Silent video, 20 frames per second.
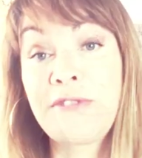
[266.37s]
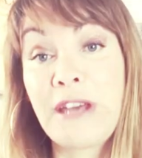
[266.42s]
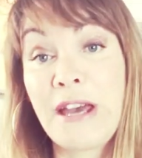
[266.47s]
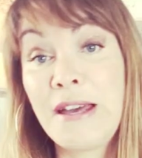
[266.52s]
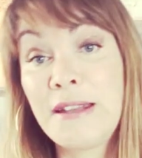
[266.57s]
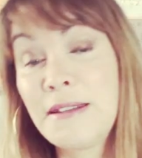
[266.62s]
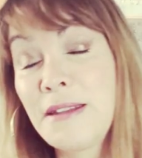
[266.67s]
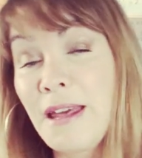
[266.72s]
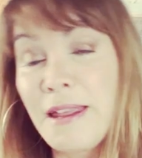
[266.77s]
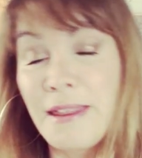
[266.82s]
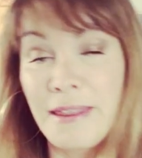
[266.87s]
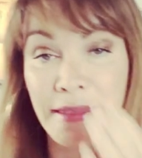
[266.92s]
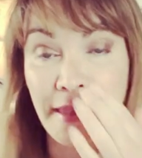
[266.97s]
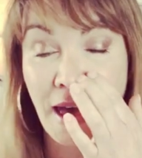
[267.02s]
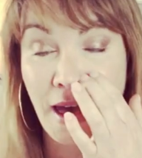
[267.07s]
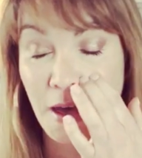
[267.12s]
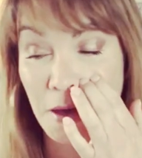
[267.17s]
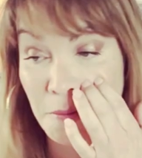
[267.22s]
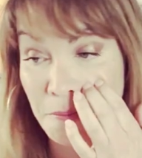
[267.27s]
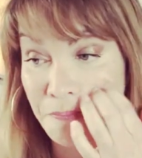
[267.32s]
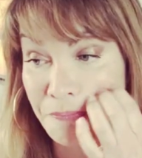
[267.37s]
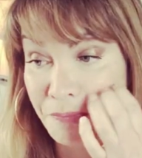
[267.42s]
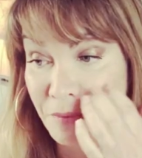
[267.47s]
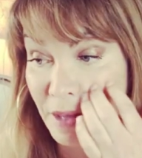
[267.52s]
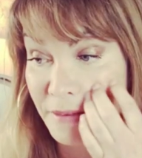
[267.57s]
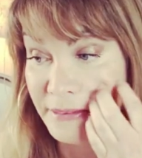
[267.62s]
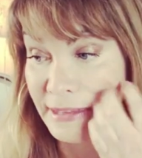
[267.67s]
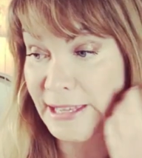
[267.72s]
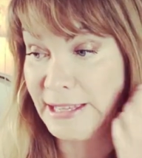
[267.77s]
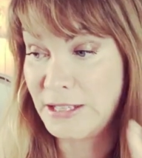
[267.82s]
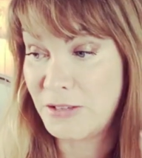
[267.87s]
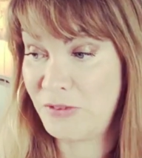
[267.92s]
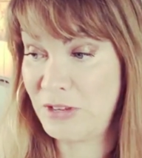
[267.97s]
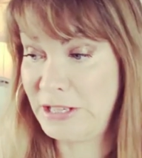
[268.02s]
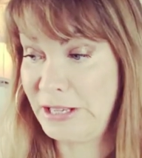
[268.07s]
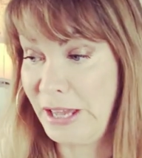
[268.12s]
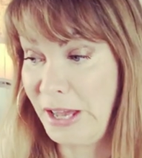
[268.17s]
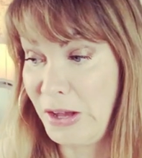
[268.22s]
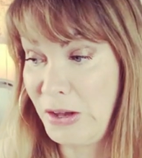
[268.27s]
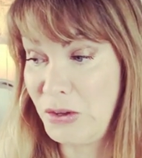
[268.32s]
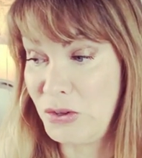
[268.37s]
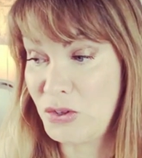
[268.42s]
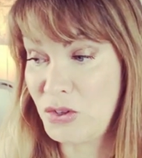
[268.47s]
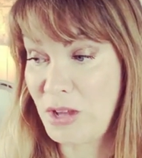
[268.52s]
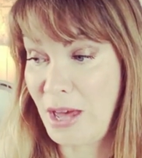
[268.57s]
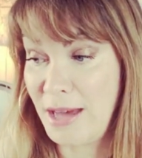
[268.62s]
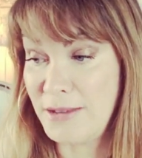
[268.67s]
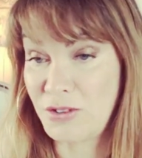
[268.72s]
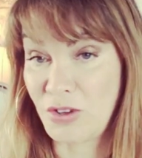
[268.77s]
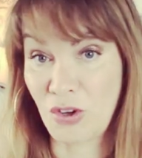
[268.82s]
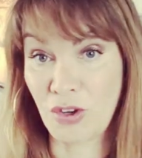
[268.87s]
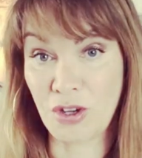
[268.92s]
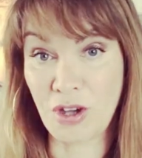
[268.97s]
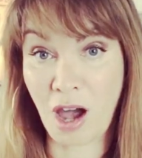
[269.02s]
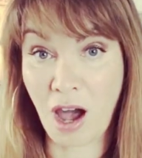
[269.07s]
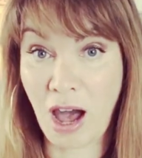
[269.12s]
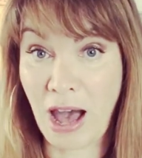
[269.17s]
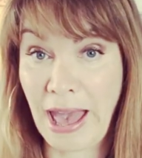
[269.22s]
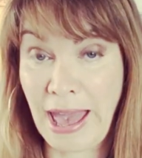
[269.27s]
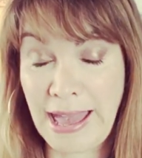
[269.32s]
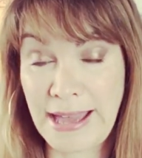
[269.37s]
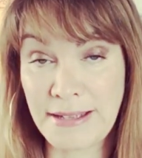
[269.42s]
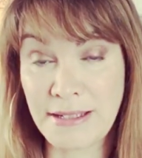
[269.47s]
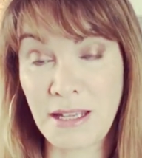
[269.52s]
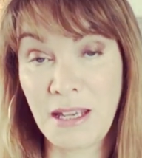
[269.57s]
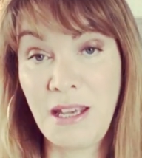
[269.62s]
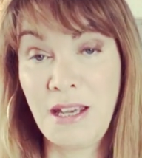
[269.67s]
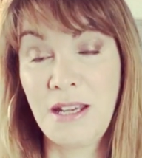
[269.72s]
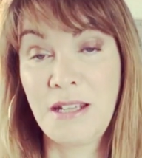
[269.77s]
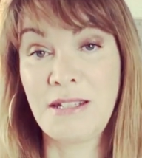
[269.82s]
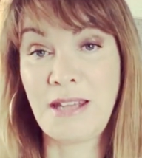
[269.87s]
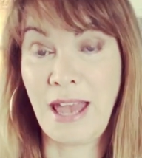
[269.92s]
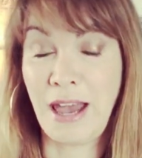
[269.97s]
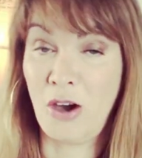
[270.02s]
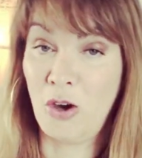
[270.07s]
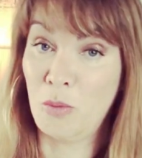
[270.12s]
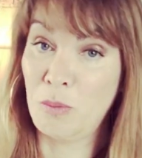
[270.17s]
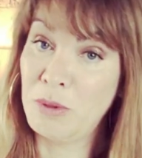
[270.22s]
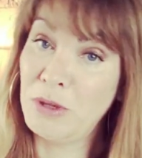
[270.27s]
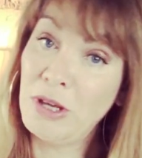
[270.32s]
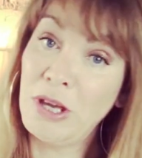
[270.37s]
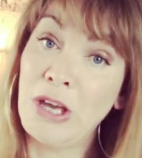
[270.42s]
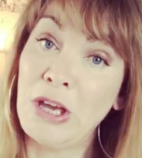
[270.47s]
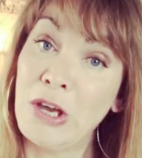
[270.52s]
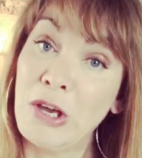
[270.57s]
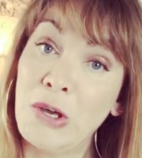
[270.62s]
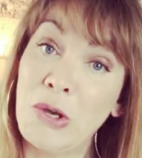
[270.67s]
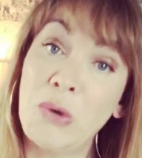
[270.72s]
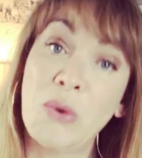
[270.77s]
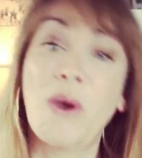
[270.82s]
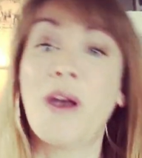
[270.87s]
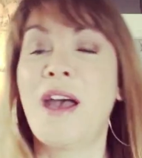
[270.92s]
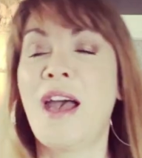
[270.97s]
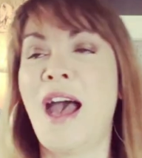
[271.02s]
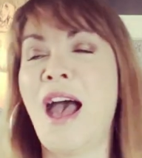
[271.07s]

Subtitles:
I've done these videos as a guide to help you,